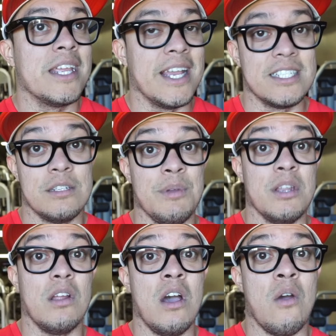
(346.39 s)
guesstimate
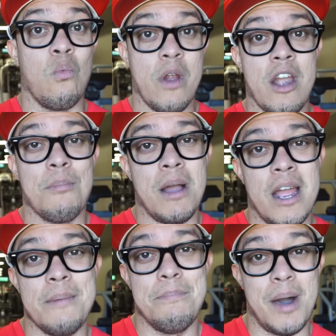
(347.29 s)
at where
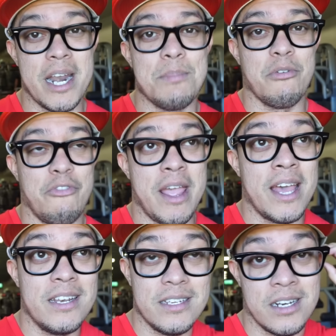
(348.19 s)
my body fat,